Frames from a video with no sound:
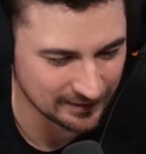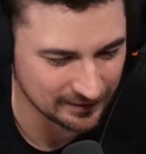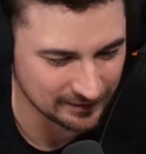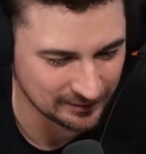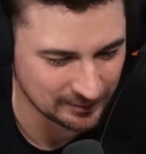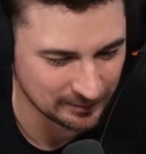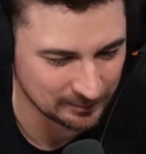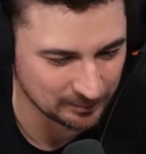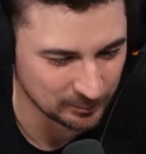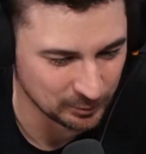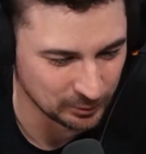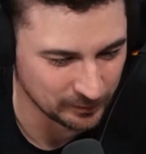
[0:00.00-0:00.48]
a
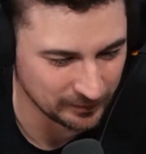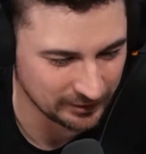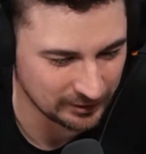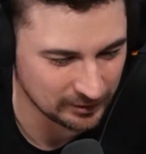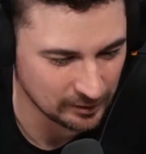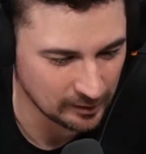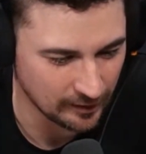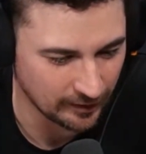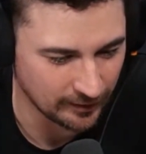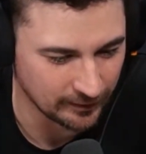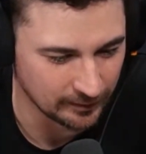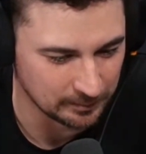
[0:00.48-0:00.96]
movie
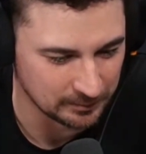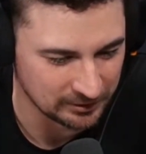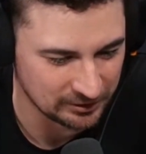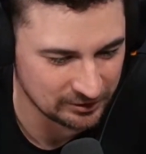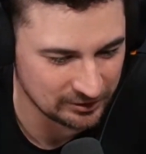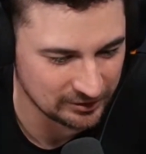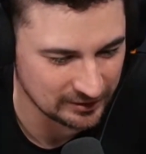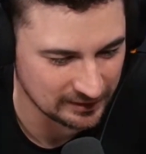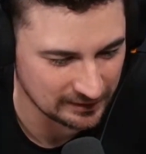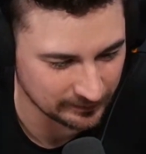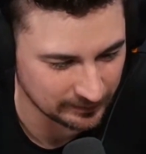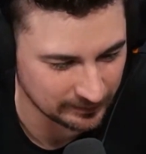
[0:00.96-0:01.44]
called The
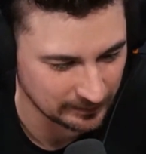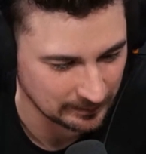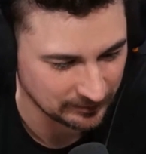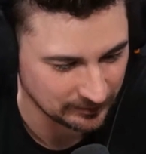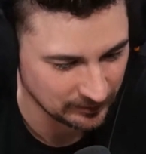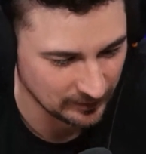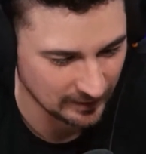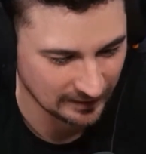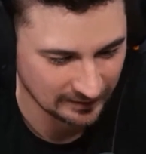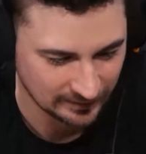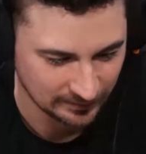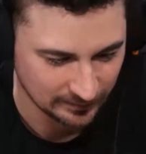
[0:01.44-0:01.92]
Machine from
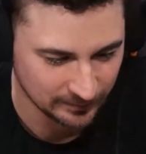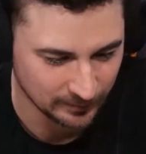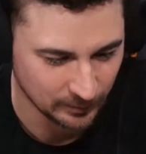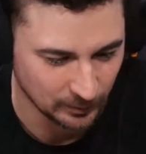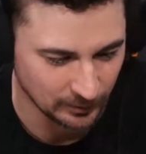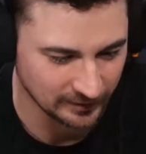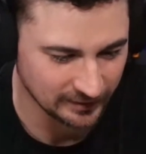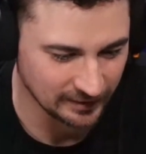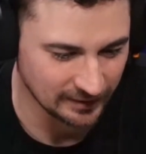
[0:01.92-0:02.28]
2014.